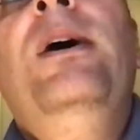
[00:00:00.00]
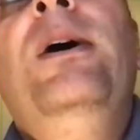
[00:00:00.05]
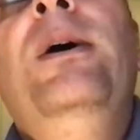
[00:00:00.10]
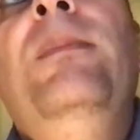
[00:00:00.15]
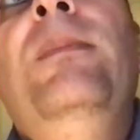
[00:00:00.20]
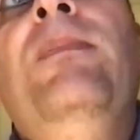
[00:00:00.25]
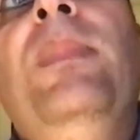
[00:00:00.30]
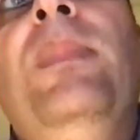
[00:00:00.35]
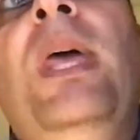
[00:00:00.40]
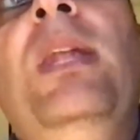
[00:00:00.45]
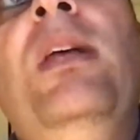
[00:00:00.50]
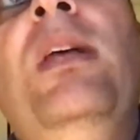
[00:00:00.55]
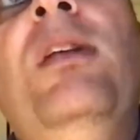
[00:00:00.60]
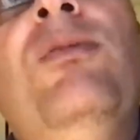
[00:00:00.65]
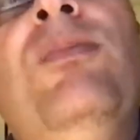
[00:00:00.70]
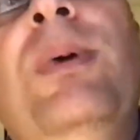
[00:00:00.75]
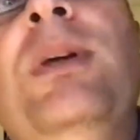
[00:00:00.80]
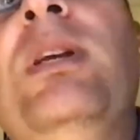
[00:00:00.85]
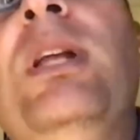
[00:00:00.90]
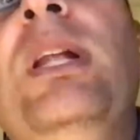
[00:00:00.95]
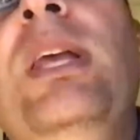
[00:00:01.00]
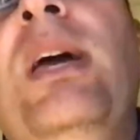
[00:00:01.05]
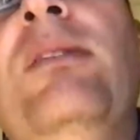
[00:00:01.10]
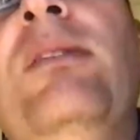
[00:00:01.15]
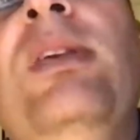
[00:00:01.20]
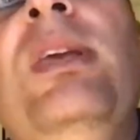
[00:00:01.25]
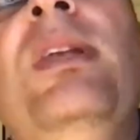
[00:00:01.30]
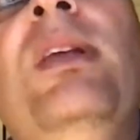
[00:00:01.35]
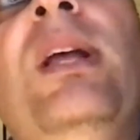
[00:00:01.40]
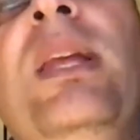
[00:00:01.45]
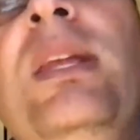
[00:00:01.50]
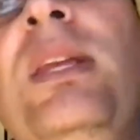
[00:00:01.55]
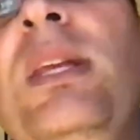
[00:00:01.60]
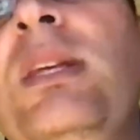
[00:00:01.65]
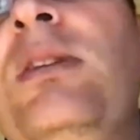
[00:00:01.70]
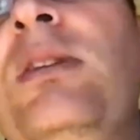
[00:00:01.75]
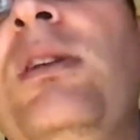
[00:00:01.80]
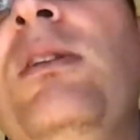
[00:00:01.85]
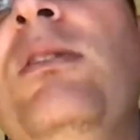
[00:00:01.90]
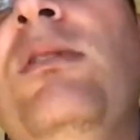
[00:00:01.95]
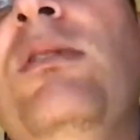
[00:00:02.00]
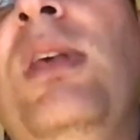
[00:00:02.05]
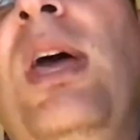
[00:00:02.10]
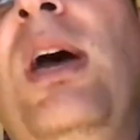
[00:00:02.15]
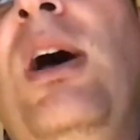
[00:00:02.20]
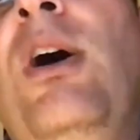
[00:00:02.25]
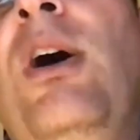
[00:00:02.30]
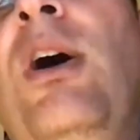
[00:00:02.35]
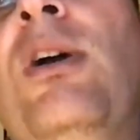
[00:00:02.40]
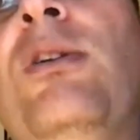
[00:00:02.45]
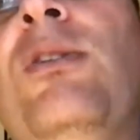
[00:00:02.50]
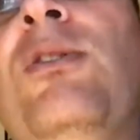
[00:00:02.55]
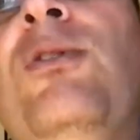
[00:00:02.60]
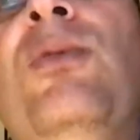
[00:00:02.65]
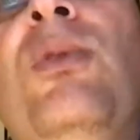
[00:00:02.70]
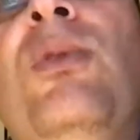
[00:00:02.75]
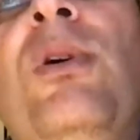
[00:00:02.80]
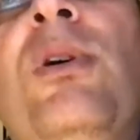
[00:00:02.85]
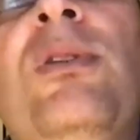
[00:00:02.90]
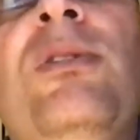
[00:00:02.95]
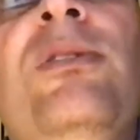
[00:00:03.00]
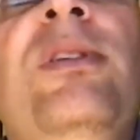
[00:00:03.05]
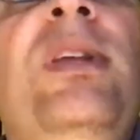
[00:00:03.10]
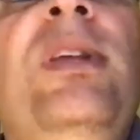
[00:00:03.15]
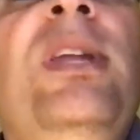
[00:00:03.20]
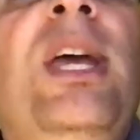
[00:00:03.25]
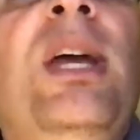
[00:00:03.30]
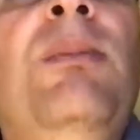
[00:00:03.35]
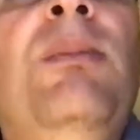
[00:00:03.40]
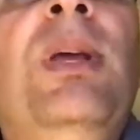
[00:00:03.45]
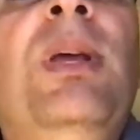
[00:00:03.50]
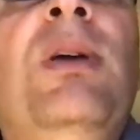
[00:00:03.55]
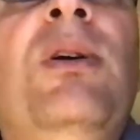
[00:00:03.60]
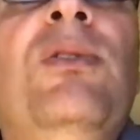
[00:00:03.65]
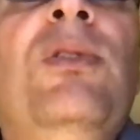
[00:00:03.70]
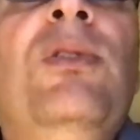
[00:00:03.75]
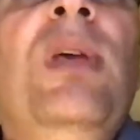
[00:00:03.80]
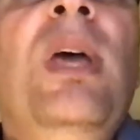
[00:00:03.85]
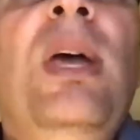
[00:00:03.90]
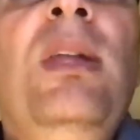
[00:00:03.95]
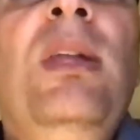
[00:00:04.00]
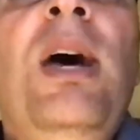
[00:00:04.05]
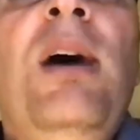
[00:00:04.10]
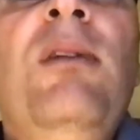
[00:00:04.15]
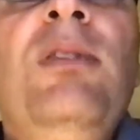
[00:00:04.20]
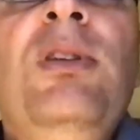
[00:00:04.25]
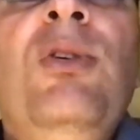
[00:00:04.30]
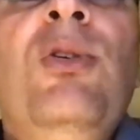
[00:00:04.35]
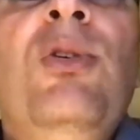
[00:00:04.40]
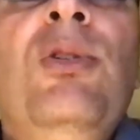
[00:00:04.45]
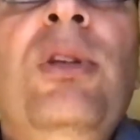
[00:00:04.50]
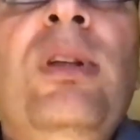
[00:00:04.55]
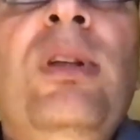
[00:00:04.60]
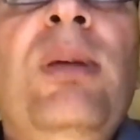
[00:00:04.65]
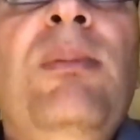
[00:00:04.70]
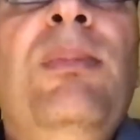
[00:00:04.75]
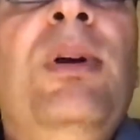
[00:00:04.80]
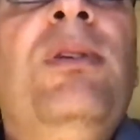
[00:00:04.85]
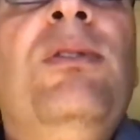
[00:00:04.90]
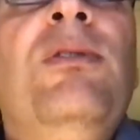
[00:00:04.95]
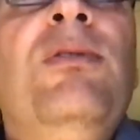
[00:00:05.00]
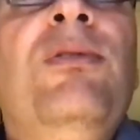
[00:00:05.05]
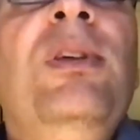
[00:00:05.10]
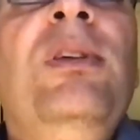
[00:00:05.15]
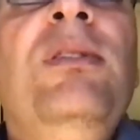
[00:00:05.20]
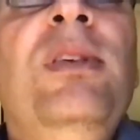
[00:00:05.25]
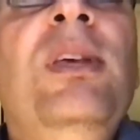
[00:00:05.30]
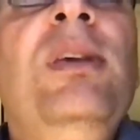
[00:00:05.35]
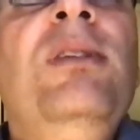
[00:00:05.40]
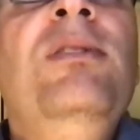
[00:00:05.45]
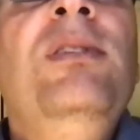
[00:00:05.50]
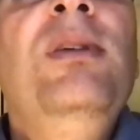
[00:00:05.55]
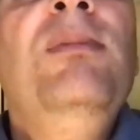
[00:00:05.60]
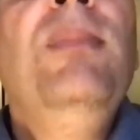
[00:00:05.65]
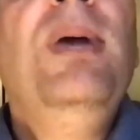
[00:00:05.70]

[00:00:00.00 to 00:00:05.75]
um, and that's especially I think the clinicians are the strongest in there, because David Koolen and Bert de Vries, they see